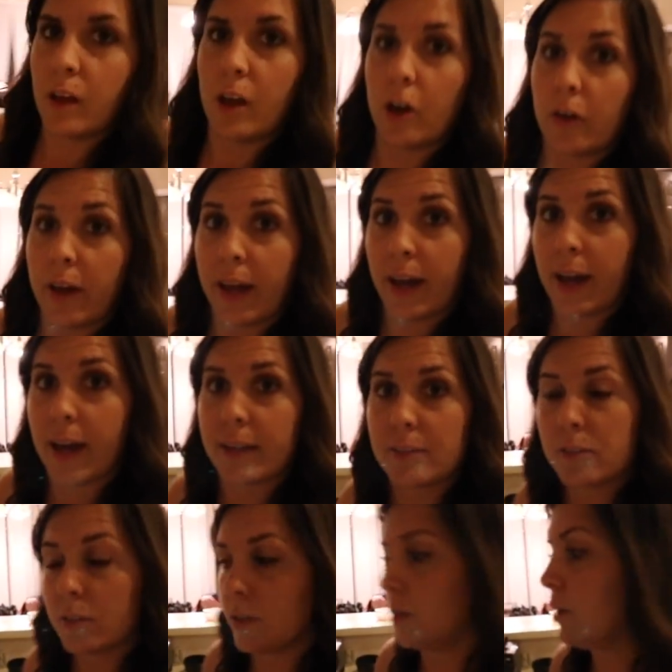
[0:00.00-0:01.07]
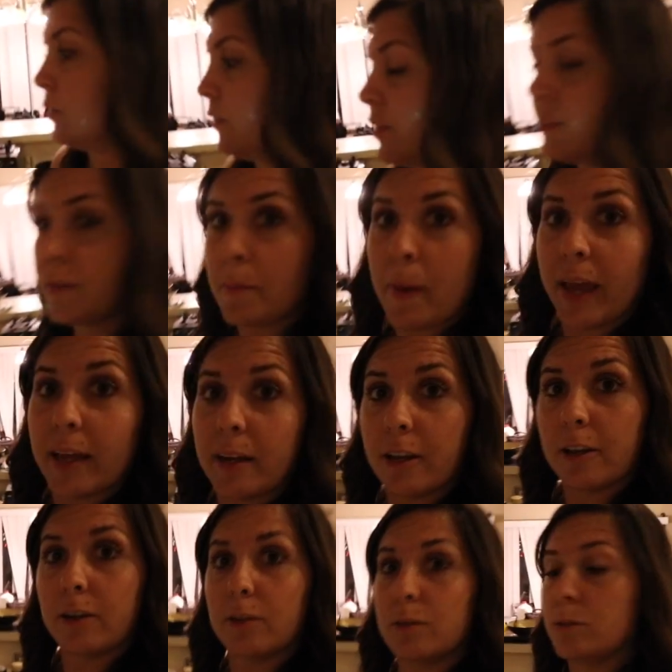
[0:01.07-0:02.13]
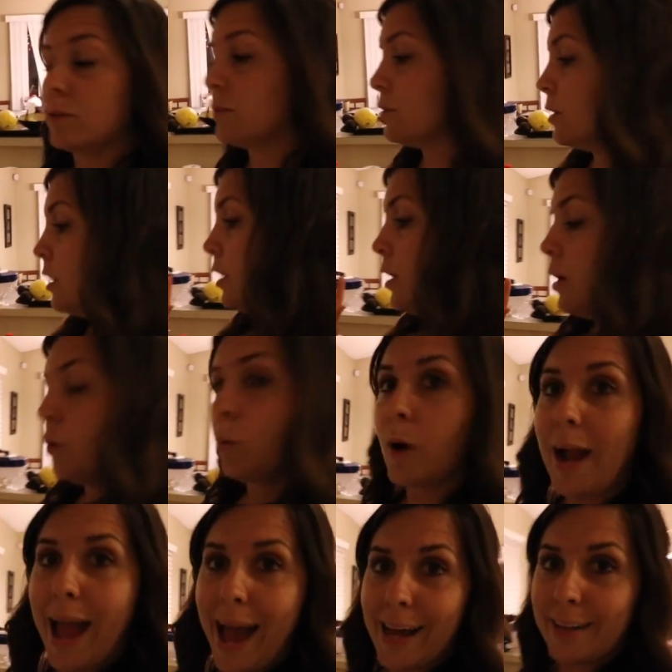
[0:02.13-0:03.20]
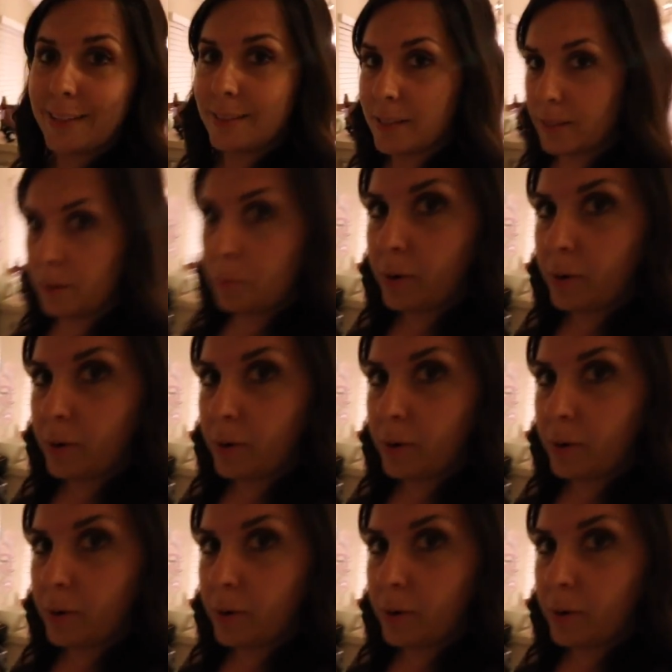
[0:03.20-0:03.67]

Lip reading: Okay, guys, so the tomatoes were added to the